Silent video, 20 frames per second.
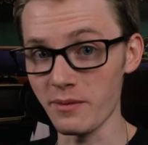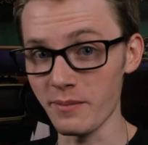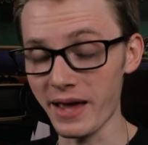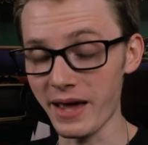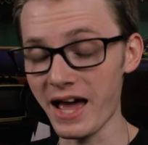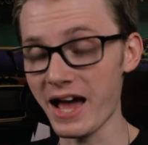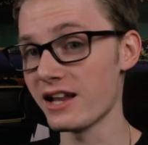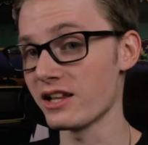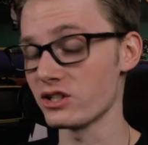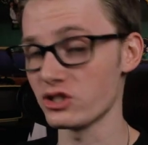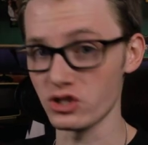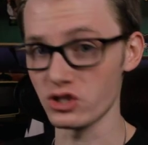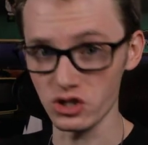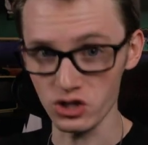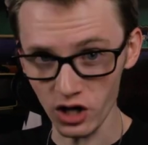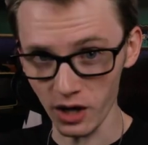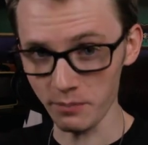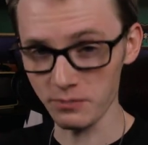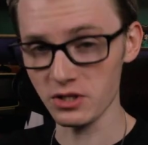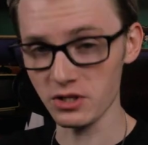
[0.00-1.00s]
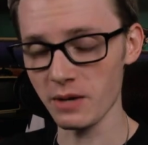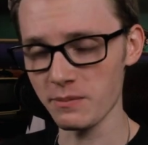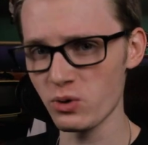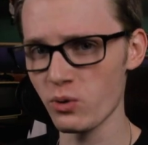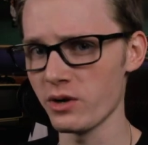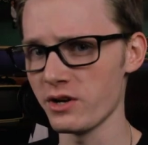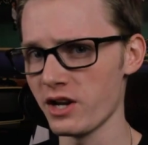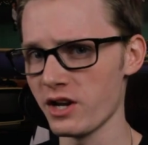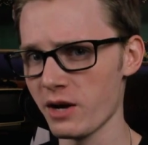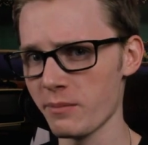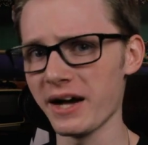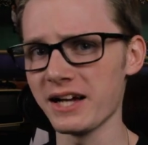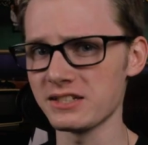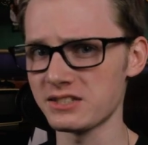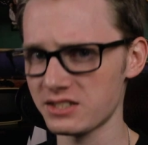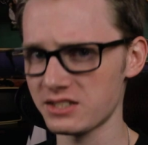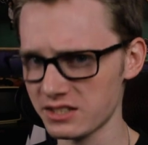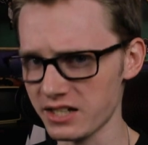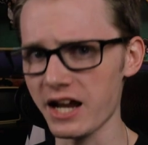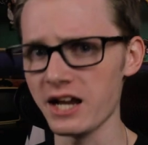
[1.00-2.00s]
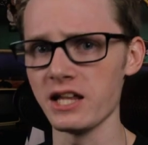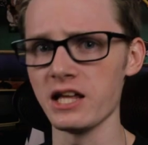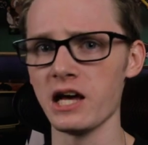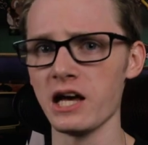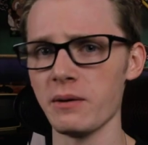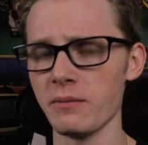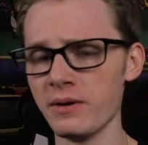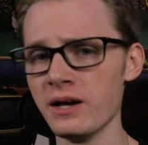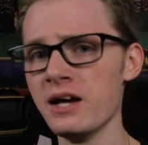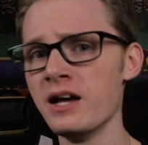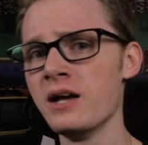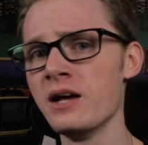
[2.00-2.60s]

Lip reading: man, and jumped up to a nearby stadium